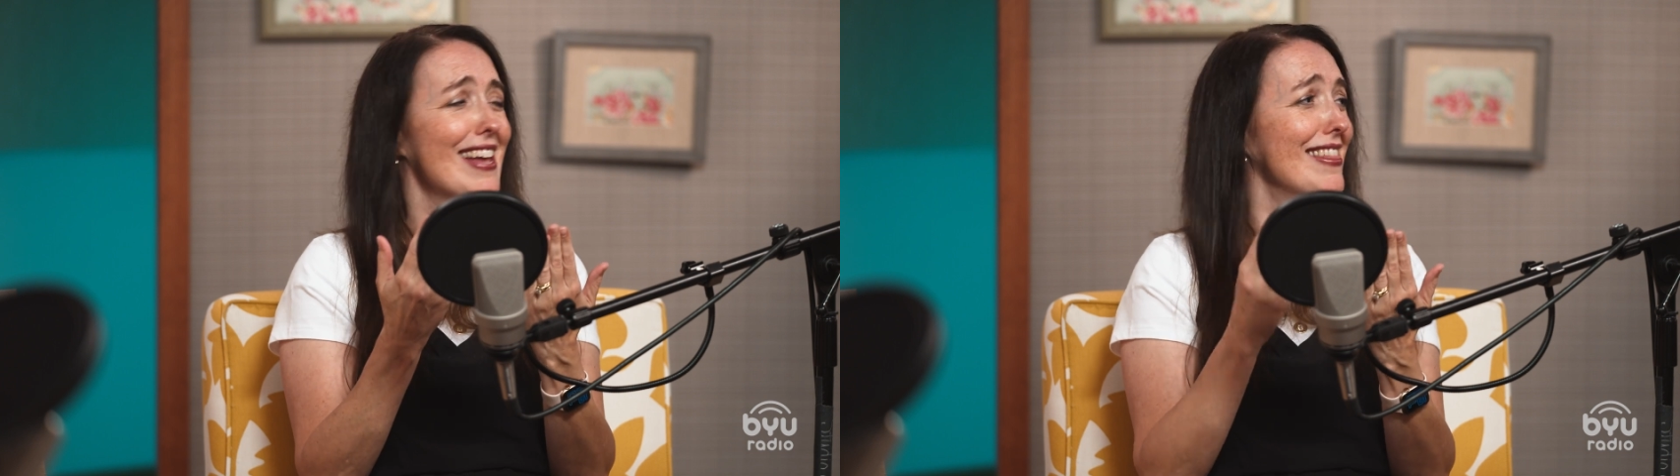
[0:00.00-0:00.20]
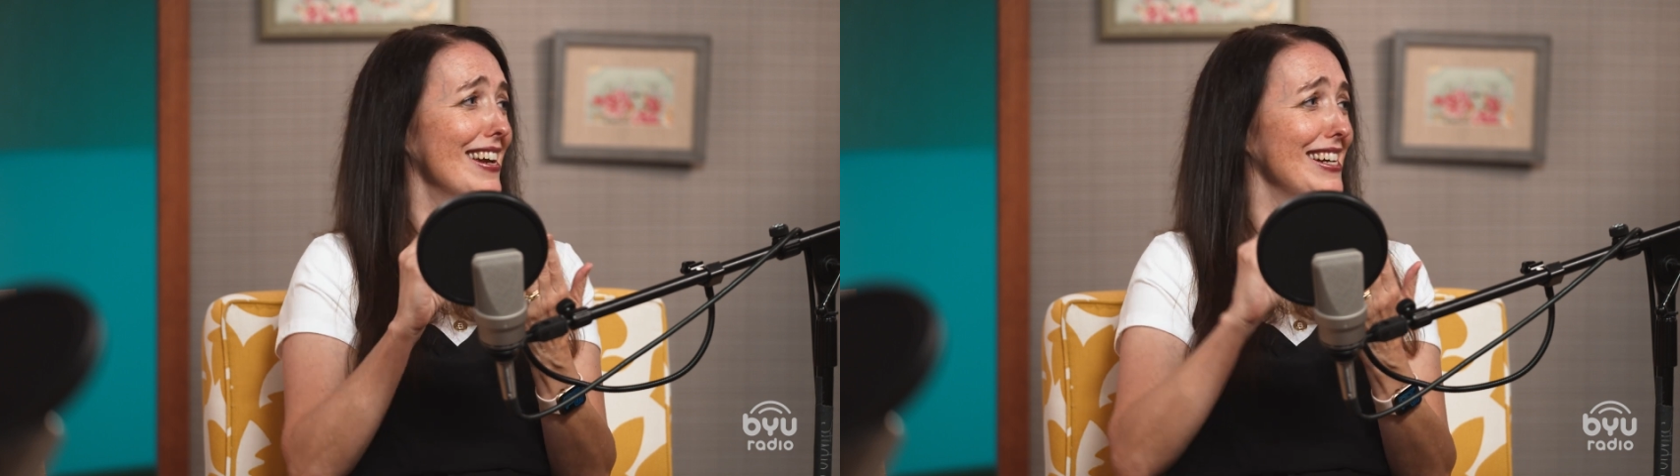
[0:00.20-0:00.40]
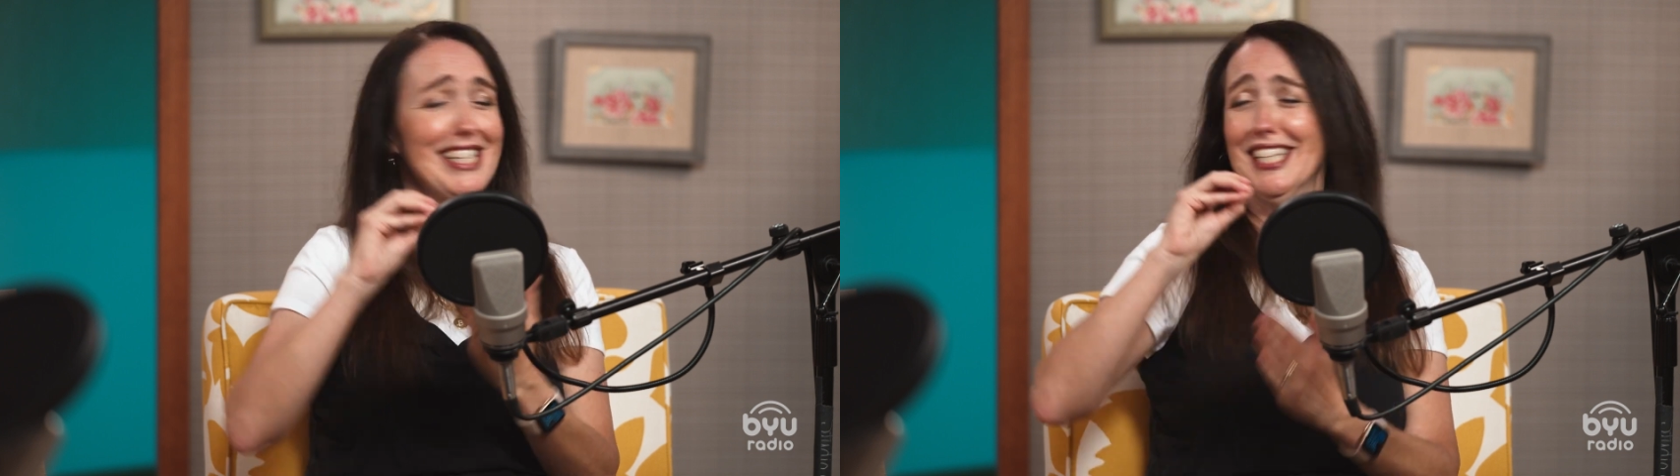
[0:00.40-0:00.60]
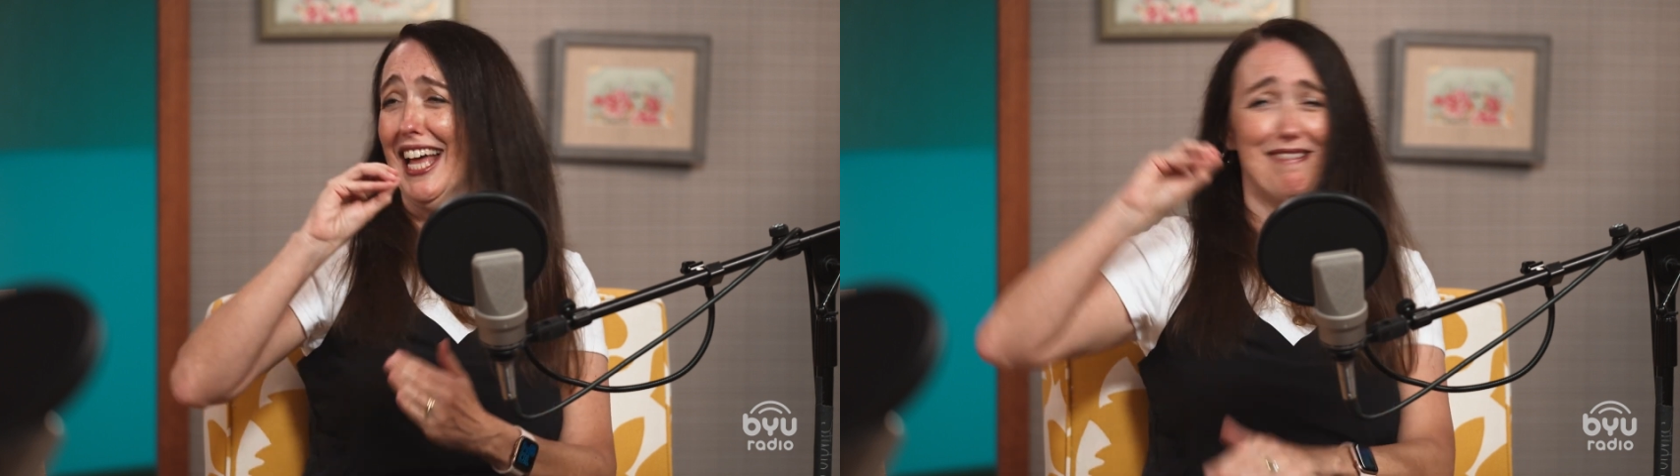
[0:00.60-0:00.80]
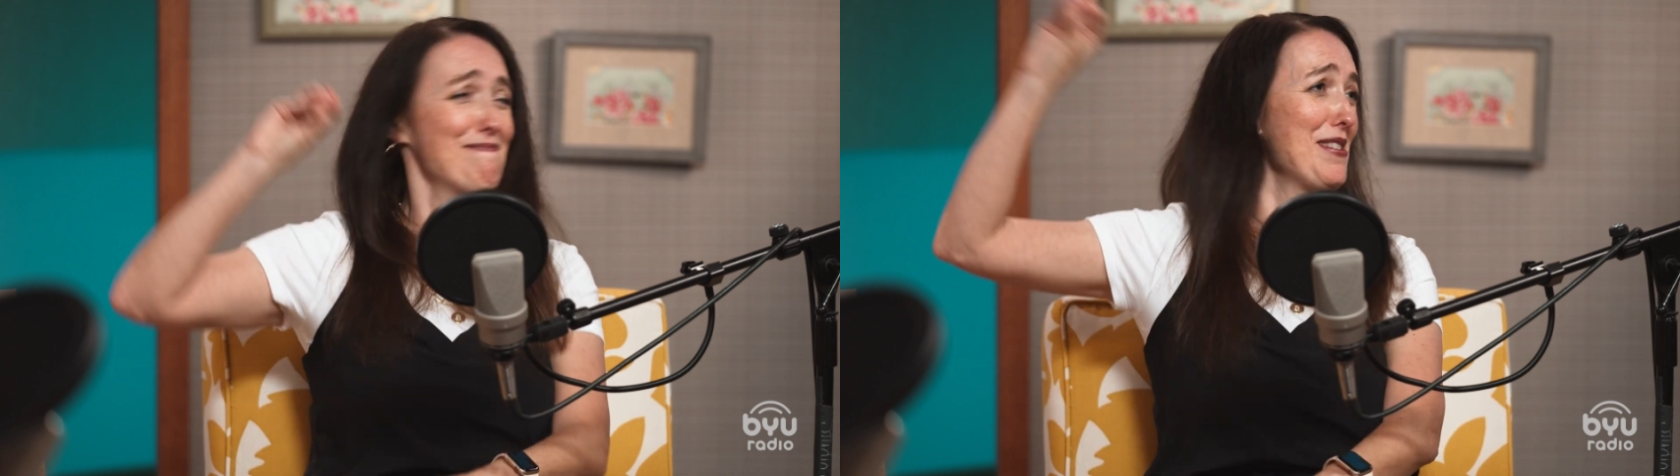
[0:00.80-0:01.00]
and then I just
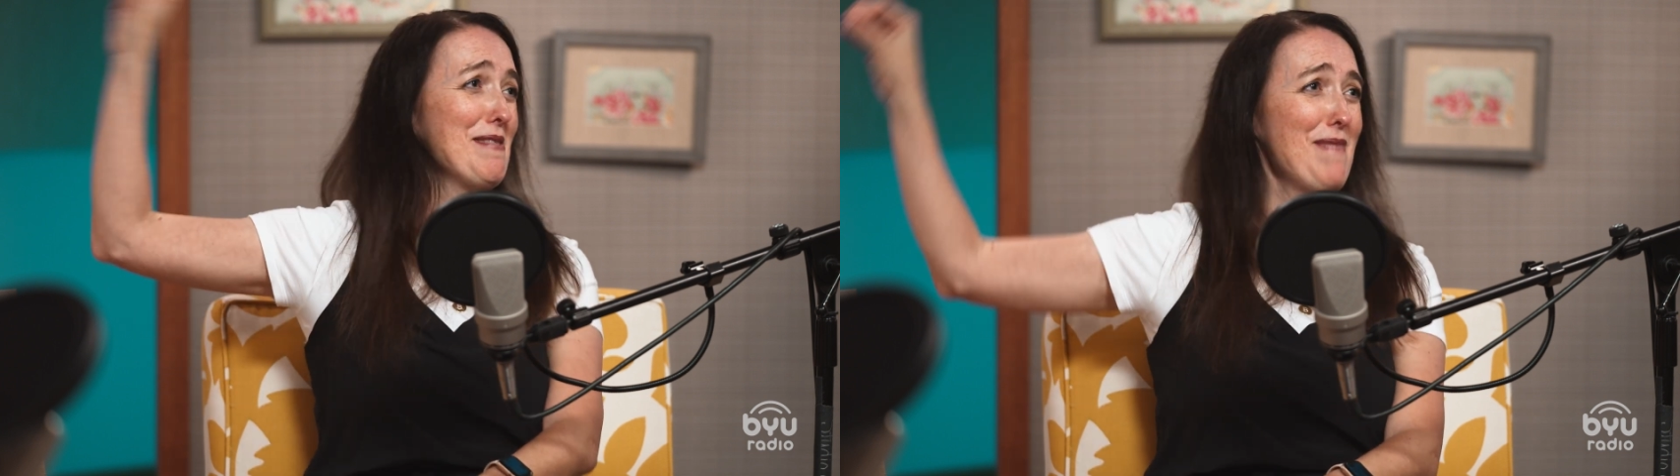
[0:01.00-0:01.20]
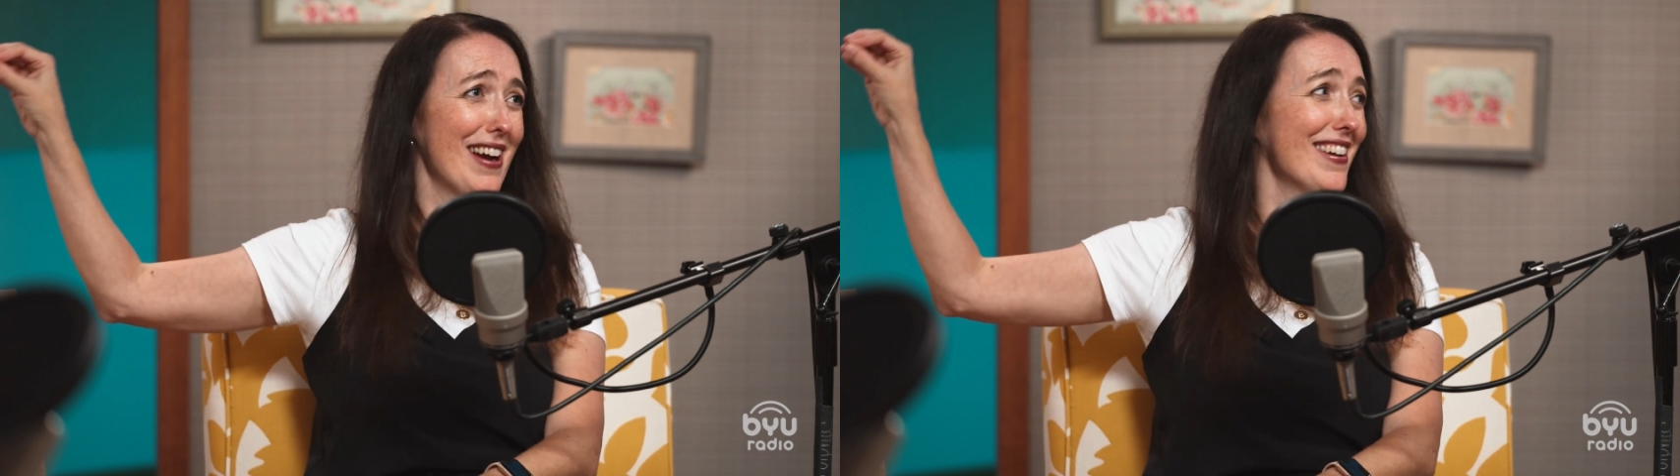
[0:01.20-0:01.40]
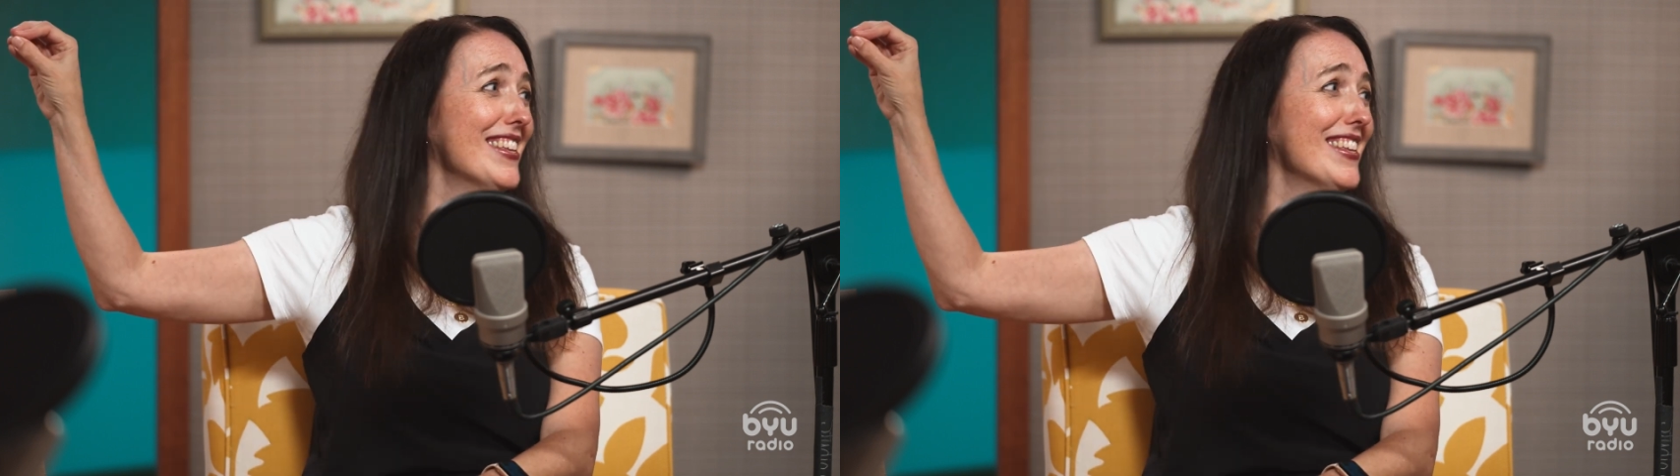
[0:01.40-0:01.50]
like put it back